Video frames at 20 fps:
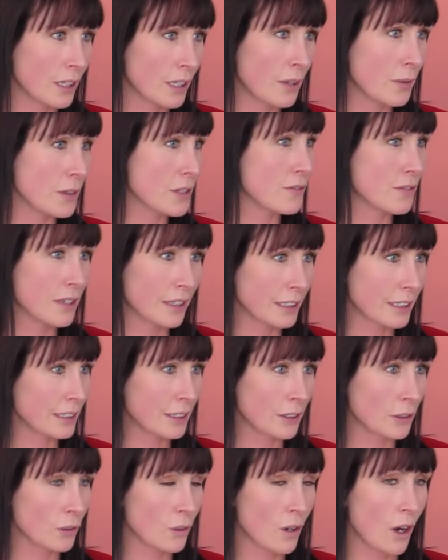It was very
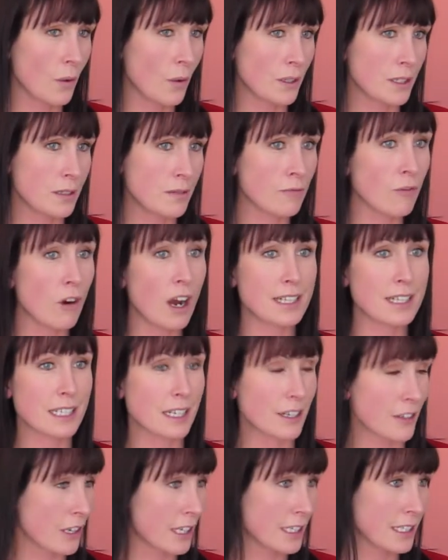little. I would write down
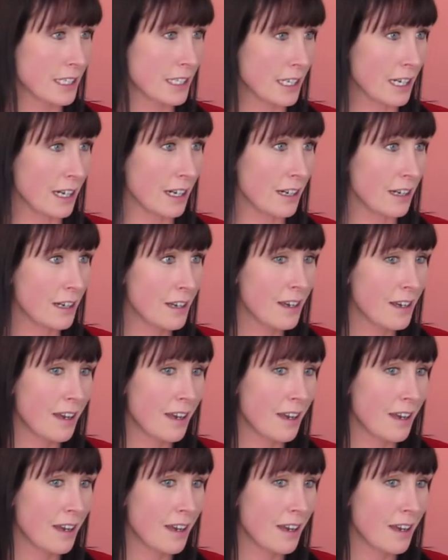an idea,